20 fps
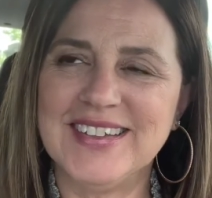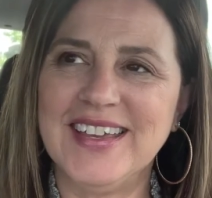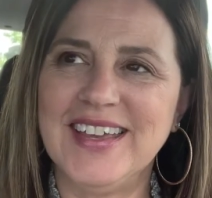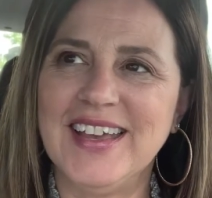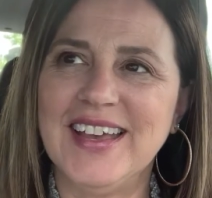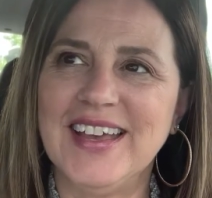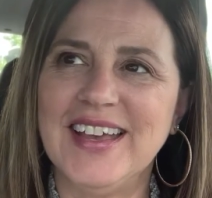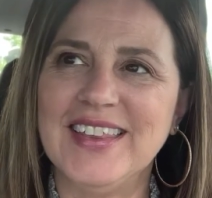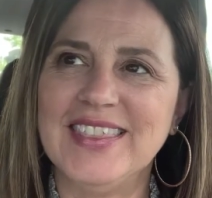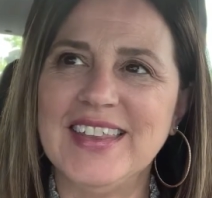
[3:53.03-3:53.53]

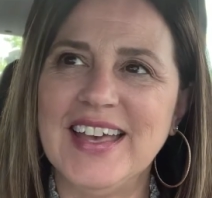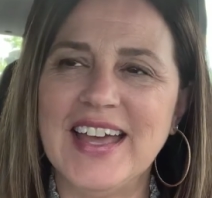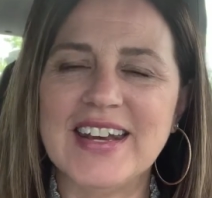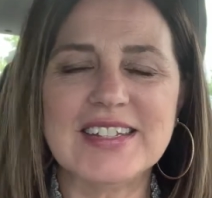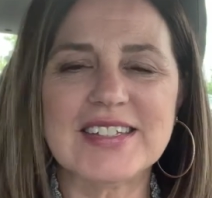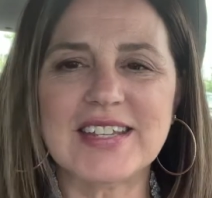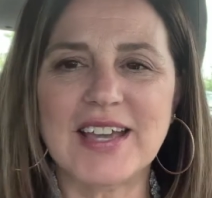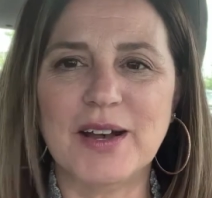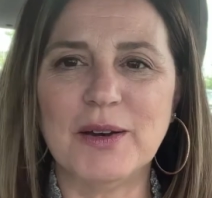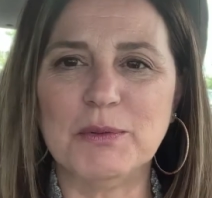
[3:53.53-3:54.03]
And that
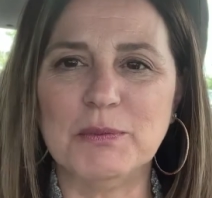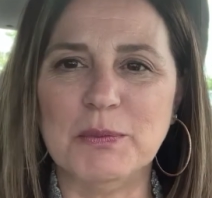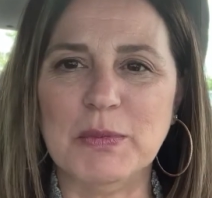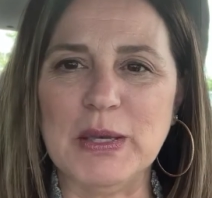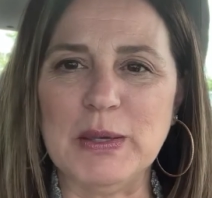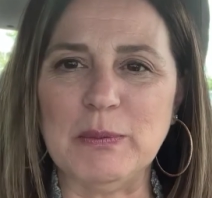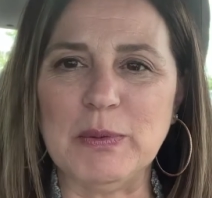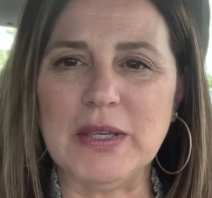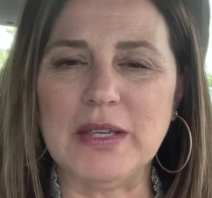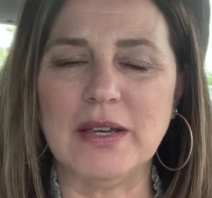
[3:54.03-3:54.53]
has helped
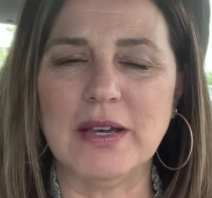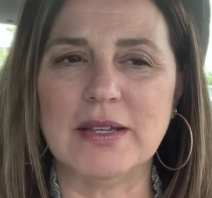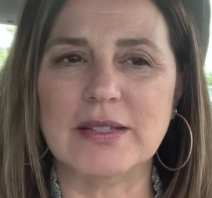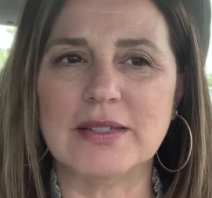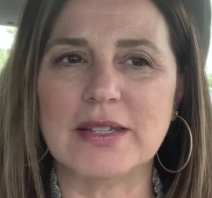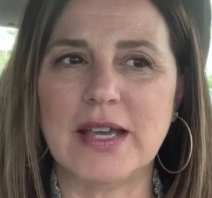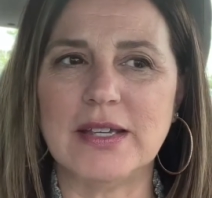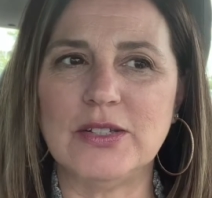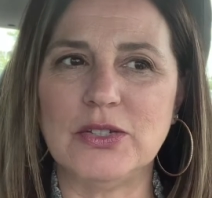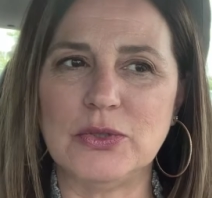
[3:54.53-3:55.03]
me
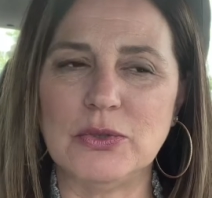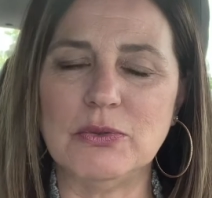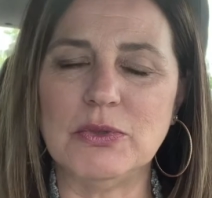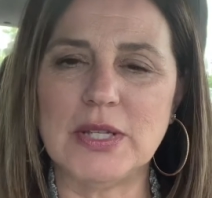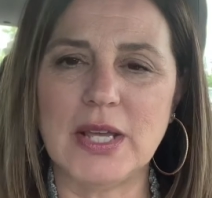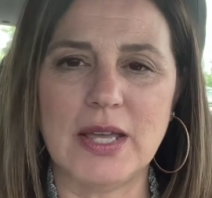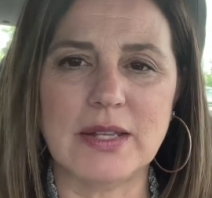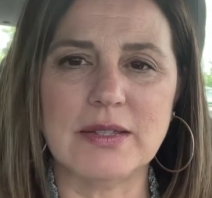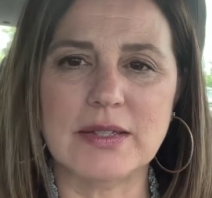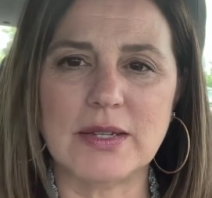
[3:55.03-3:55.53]
because I do
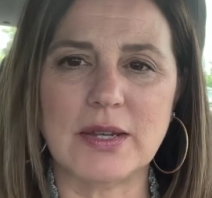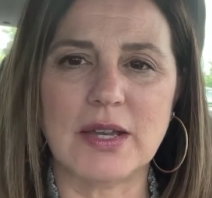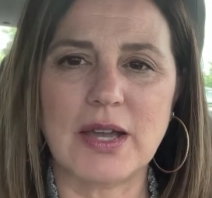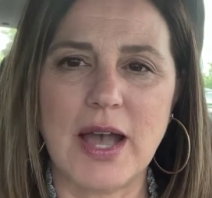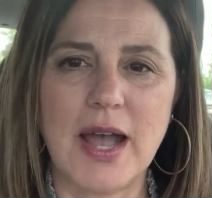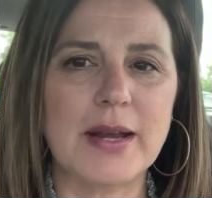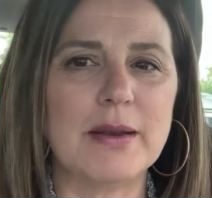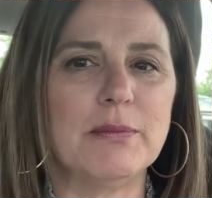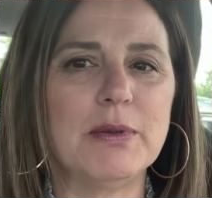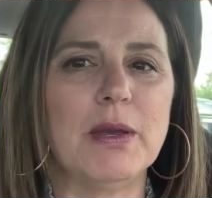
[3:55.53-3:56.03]
tend to
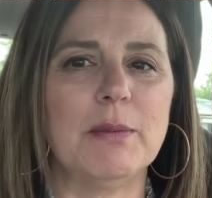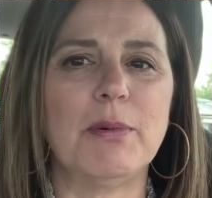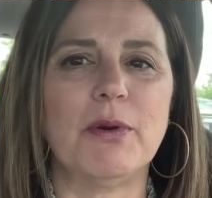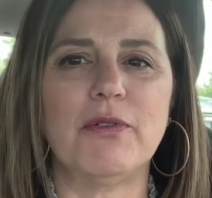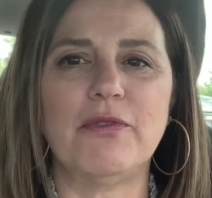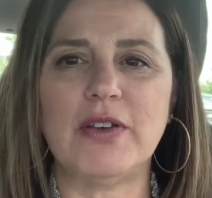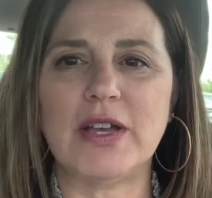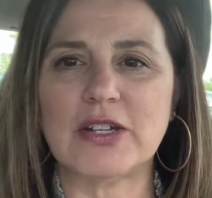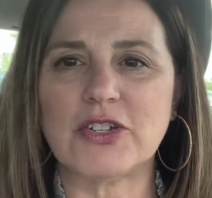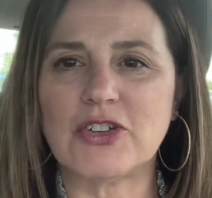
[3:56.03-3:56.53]
kind of be a
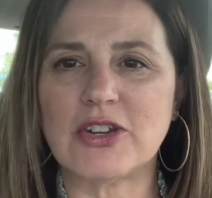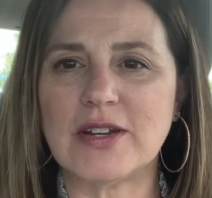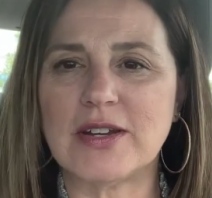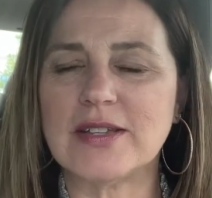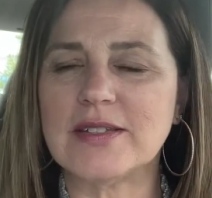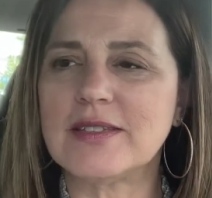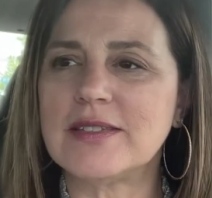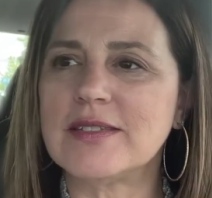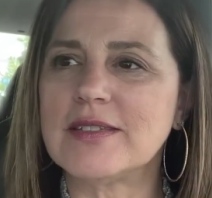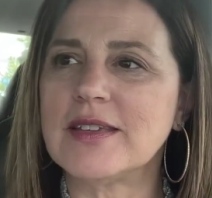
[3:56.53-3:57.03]

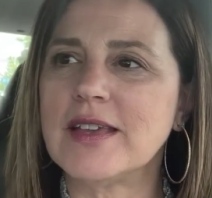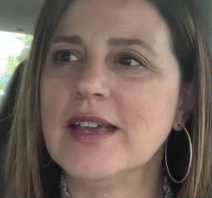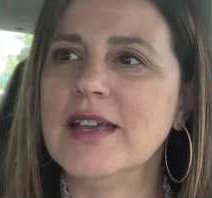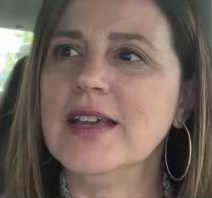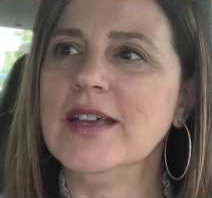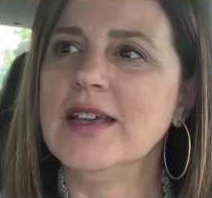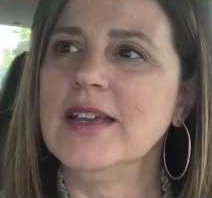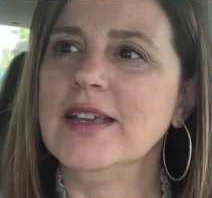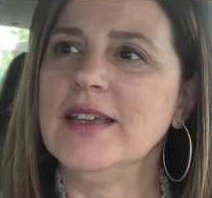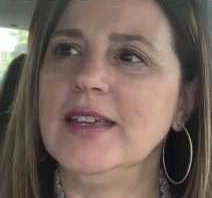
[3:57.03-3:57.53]
perfectionist.
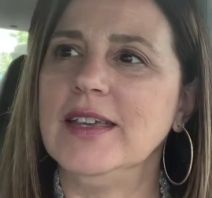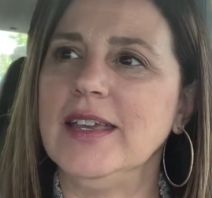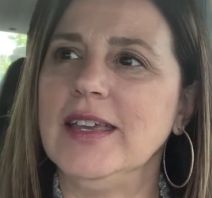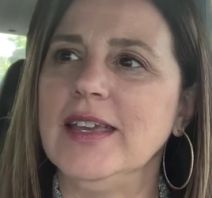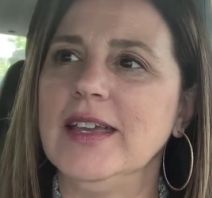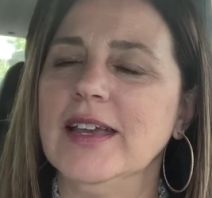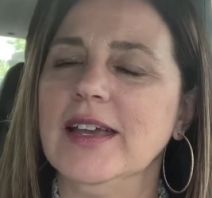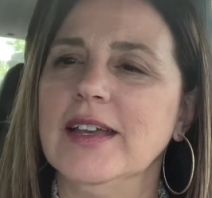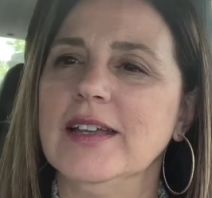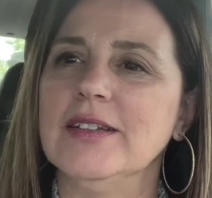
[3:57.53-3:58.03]

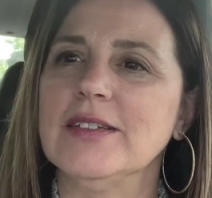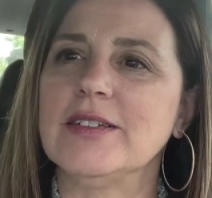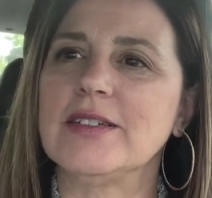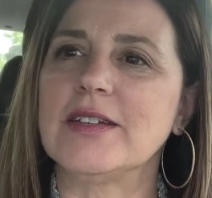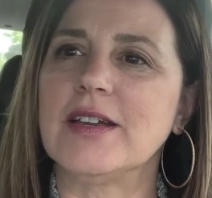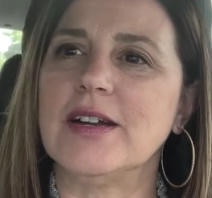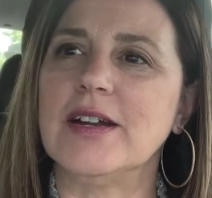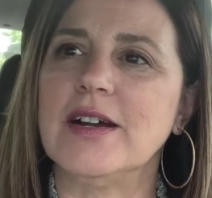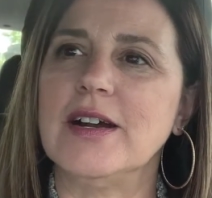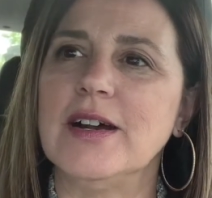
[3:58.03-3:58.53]
And
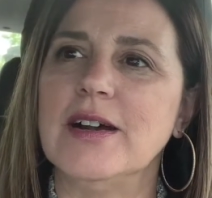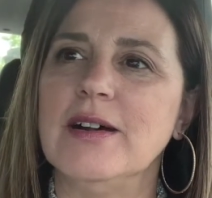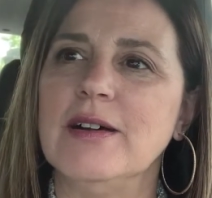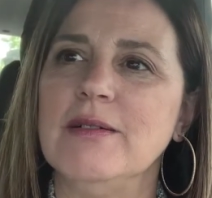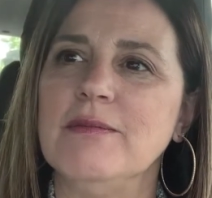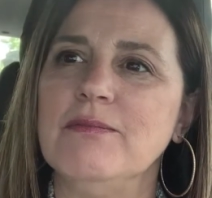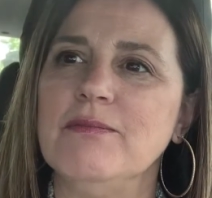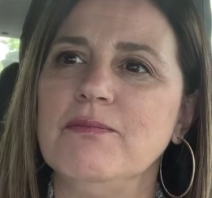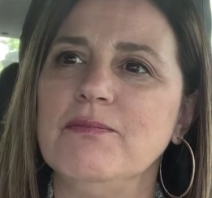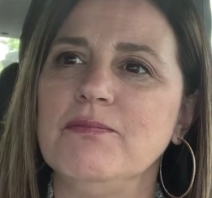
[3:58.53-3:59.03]

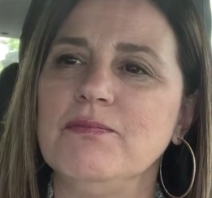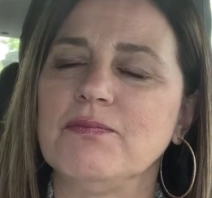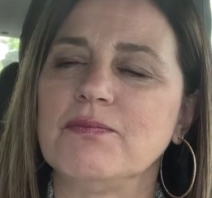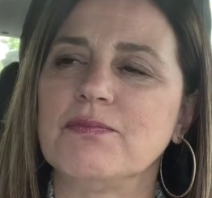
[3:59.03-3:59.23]
um,